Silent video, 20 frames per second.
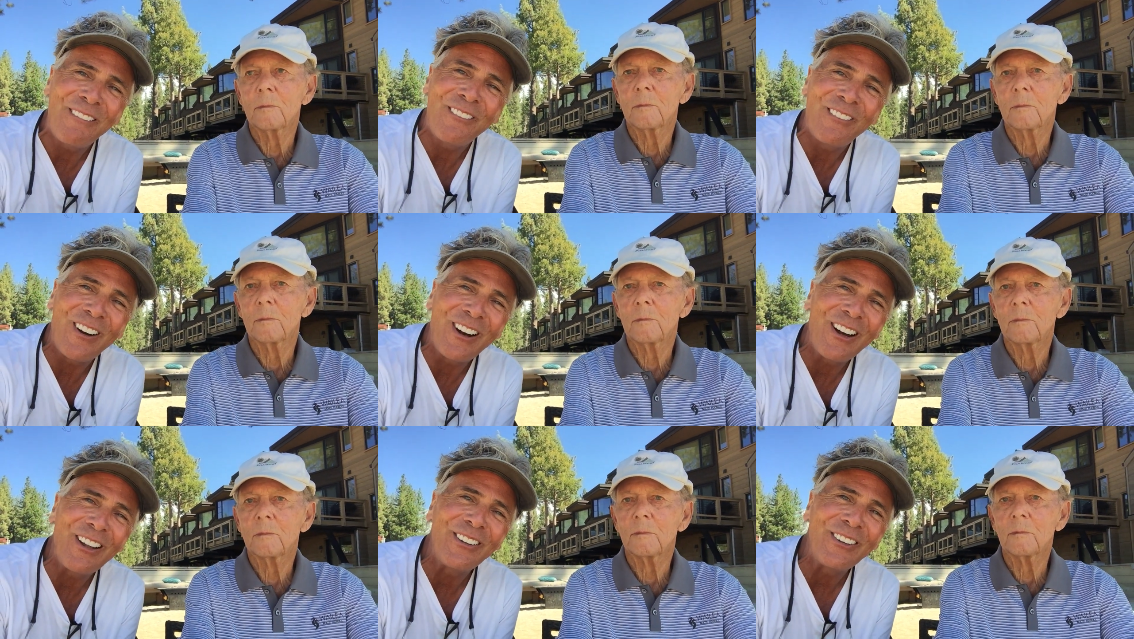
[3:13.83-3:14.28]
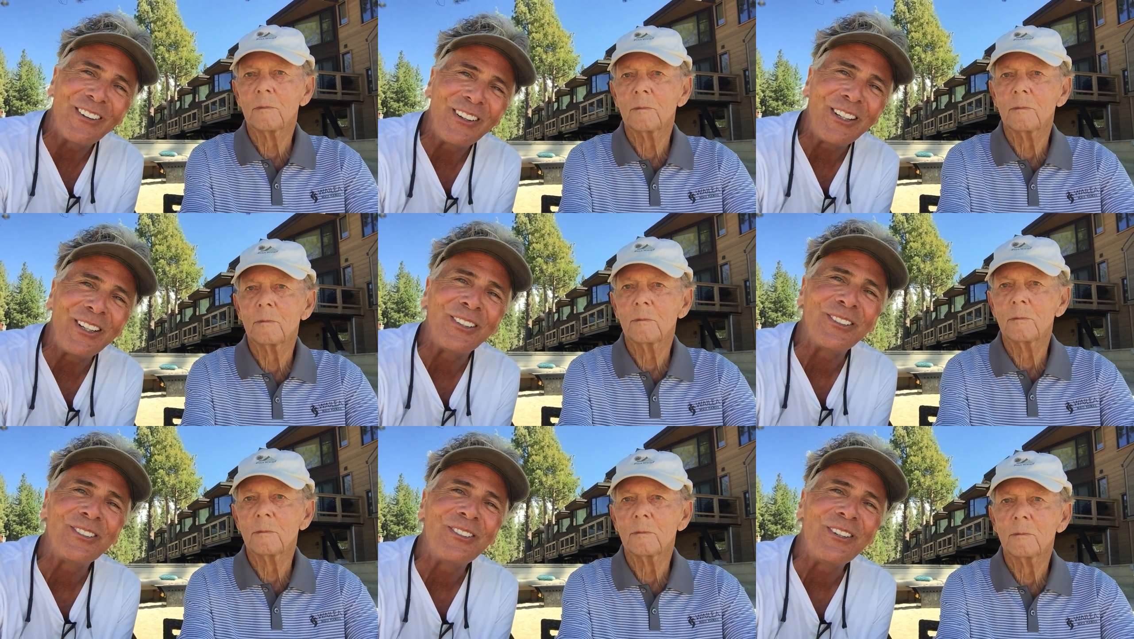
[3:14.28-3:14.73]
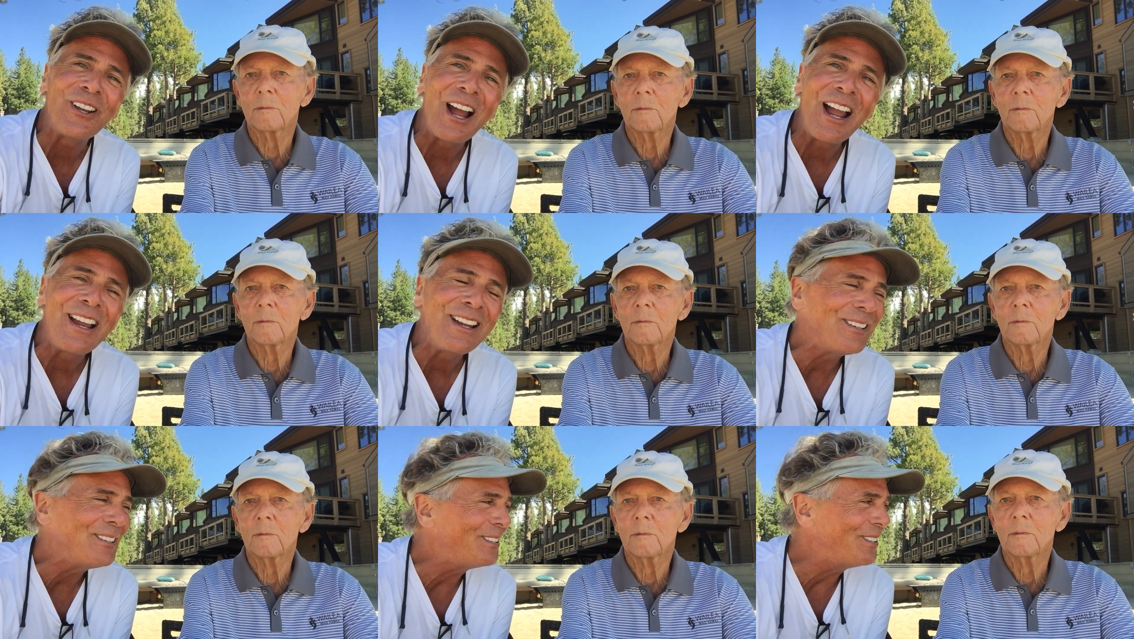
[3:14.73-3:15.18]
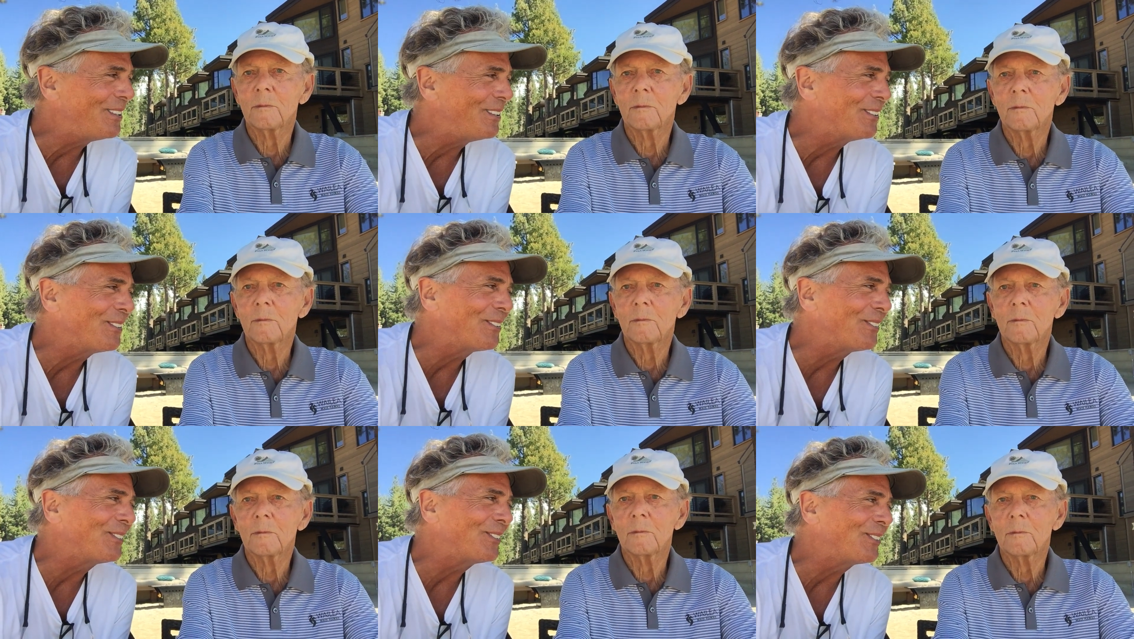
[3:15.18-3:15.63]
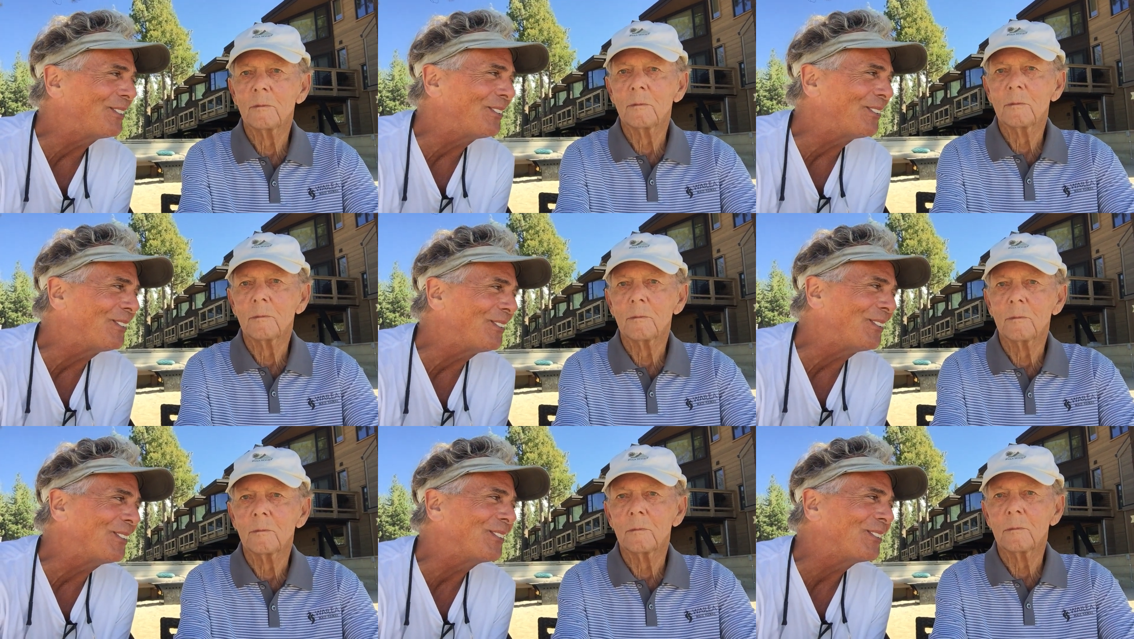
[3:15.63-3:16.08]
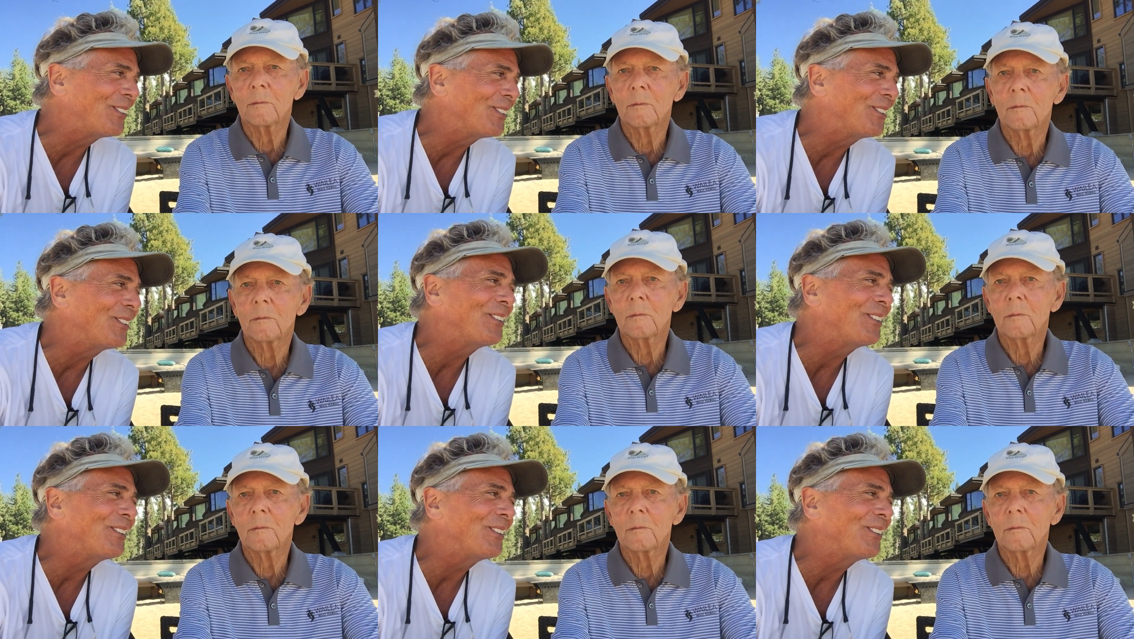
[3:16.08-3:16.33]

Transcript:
Speaker 1: my father is 90 years old.